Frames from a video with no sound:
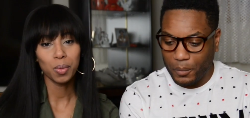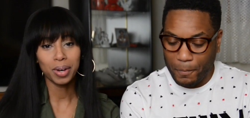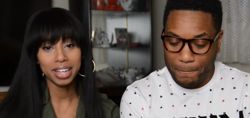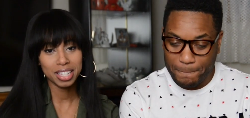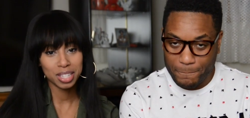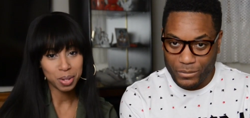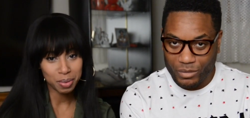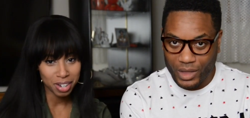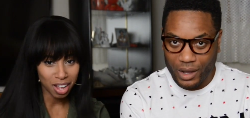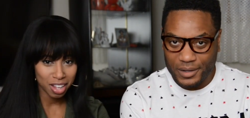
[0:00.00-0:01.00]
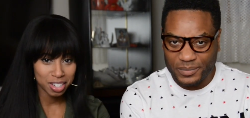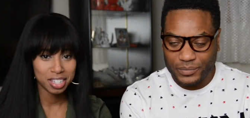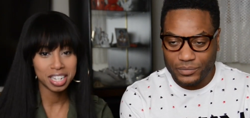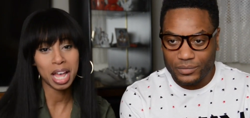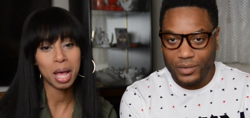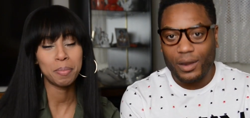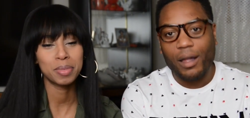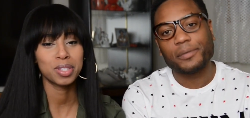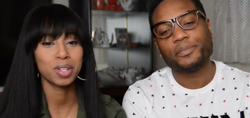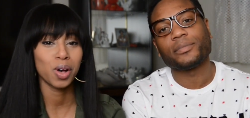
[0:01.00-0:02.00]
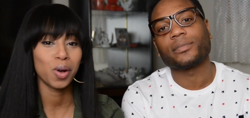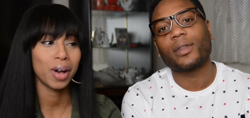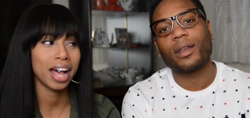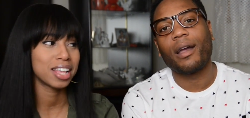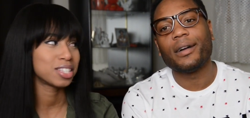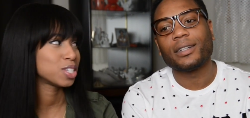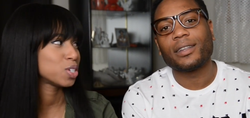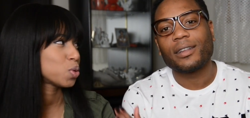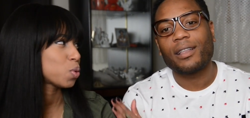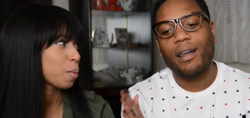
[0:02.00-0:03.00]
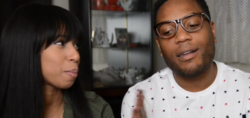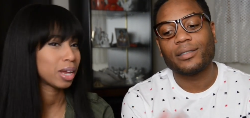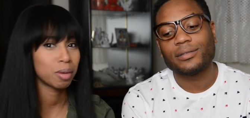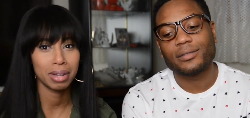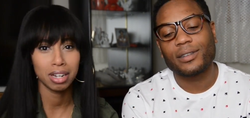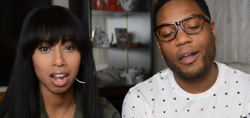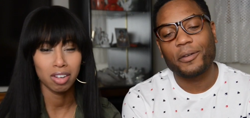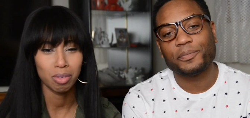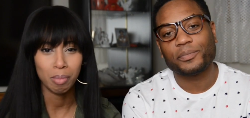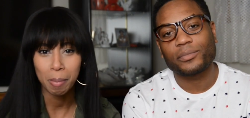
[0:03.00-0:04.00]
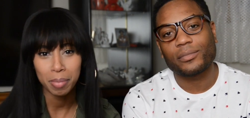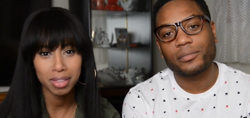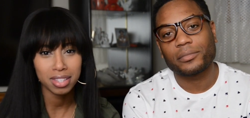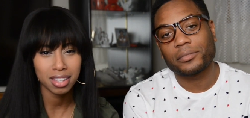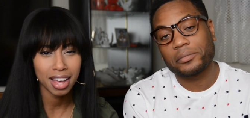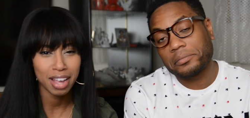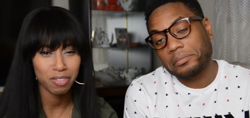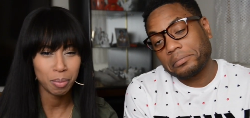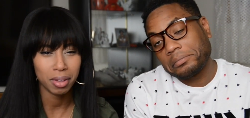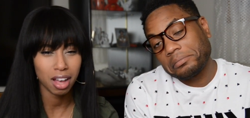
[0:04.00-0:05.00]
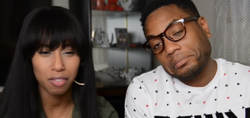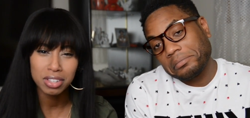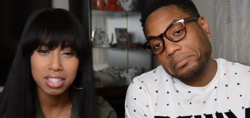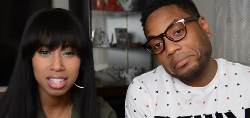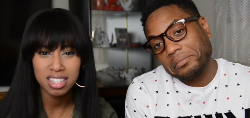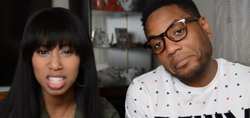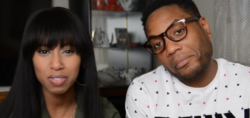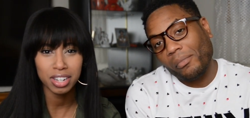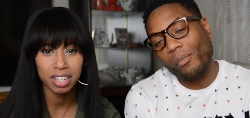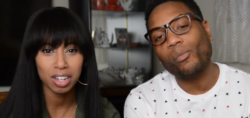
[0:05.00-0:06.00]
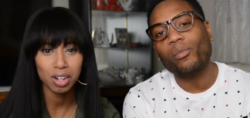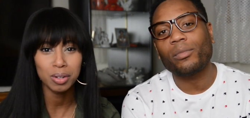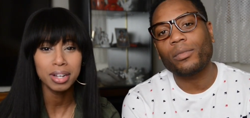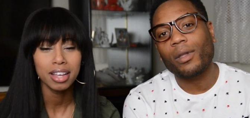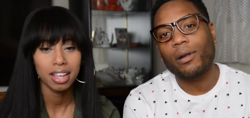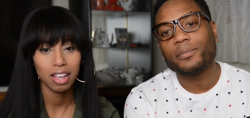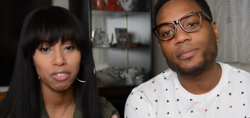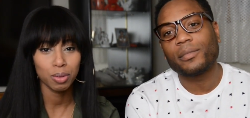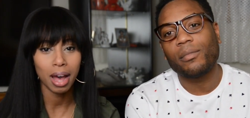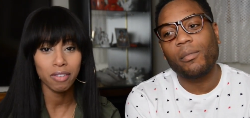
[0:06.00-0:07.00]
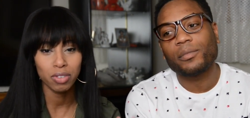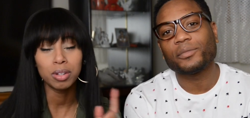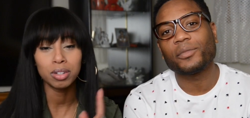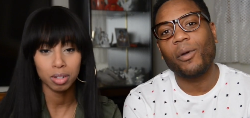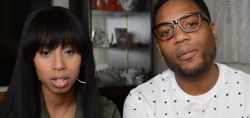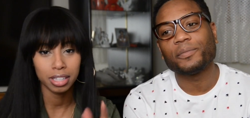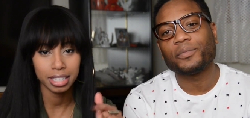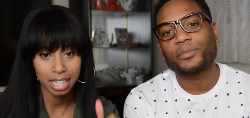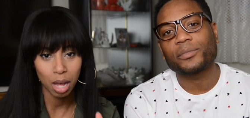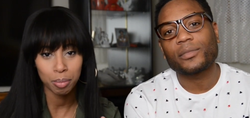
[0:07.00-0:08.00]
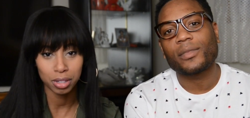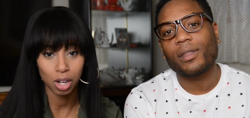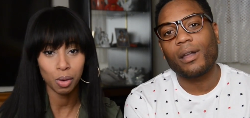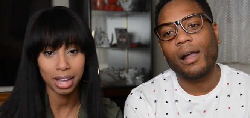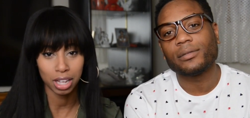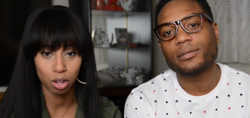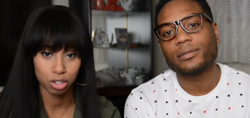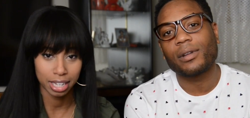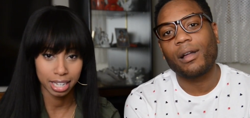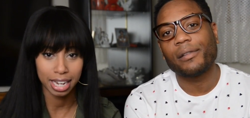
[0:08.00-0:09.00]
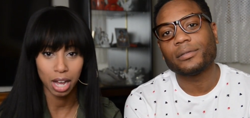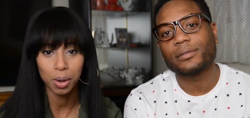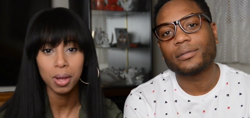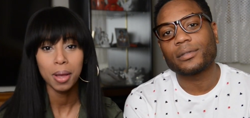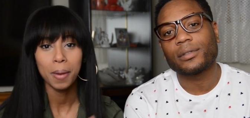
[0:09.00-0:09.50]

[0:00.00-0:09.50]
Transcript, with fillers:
Speaker 1: What is going on gems? So as you may or may not remember this guy from the cupping seasons video, if you haven't, click down below and go check it out.